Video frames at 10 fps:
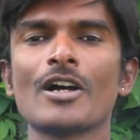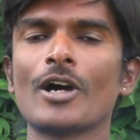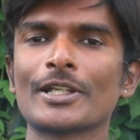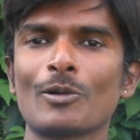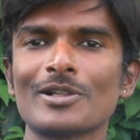
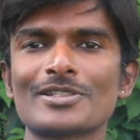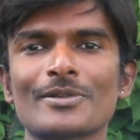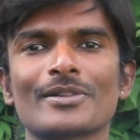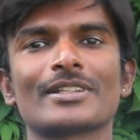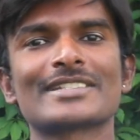and
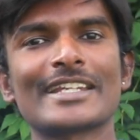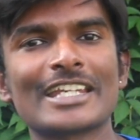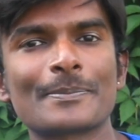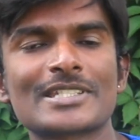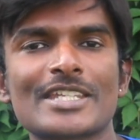also
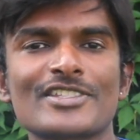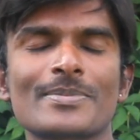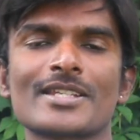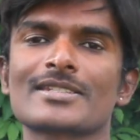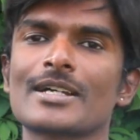setting up a savings
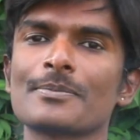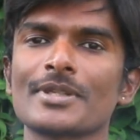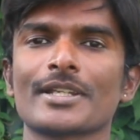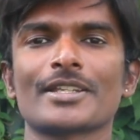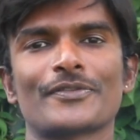plan is
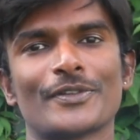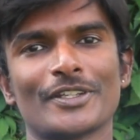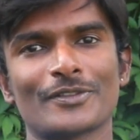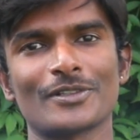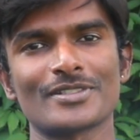completely free
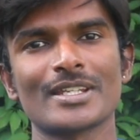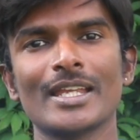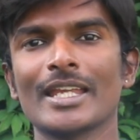of cost.